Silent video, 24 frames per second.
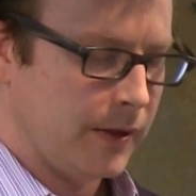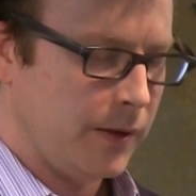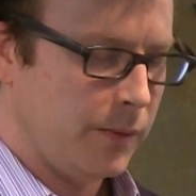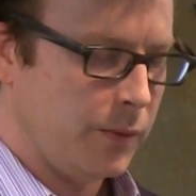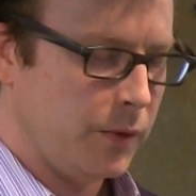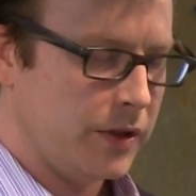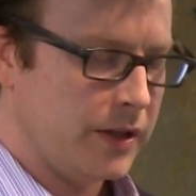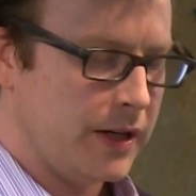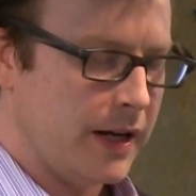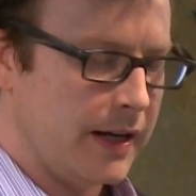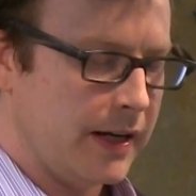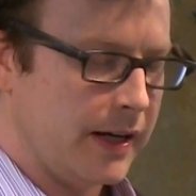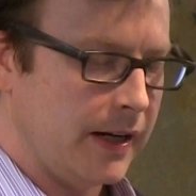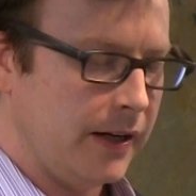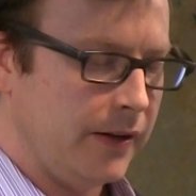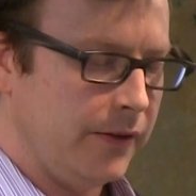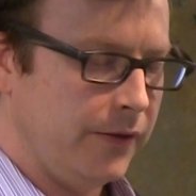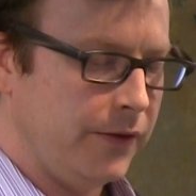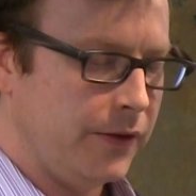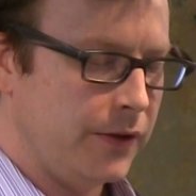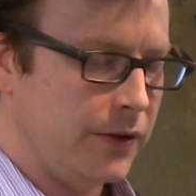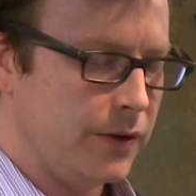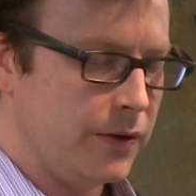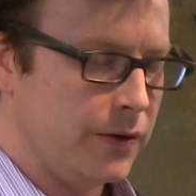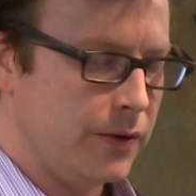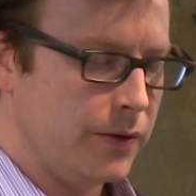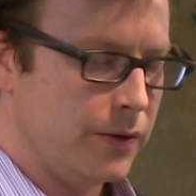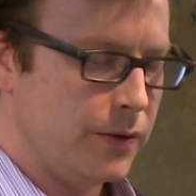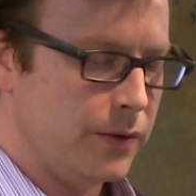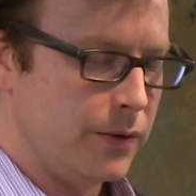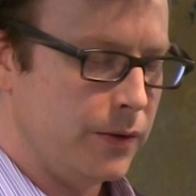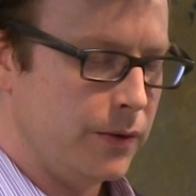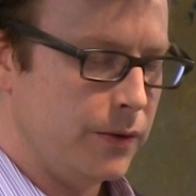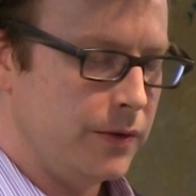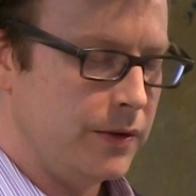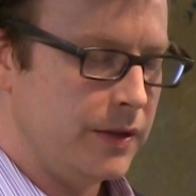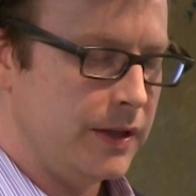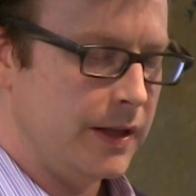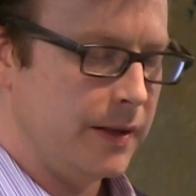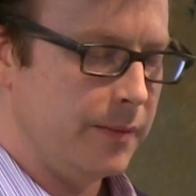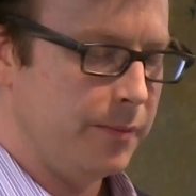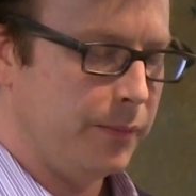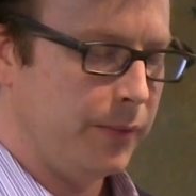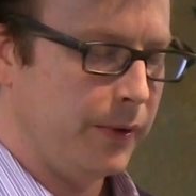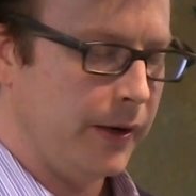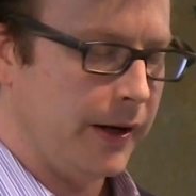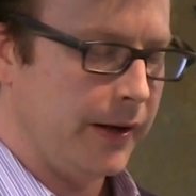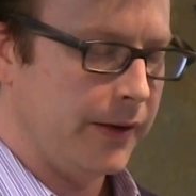And we're taking a few
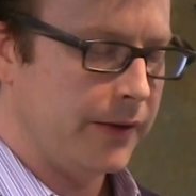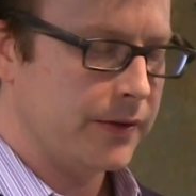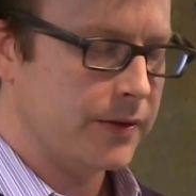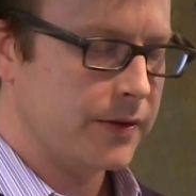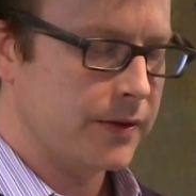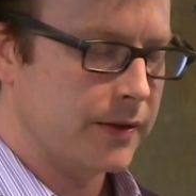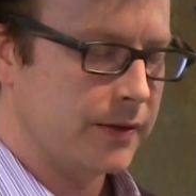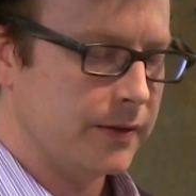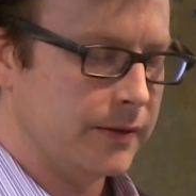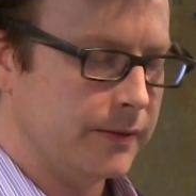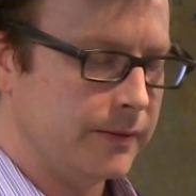deep breaths.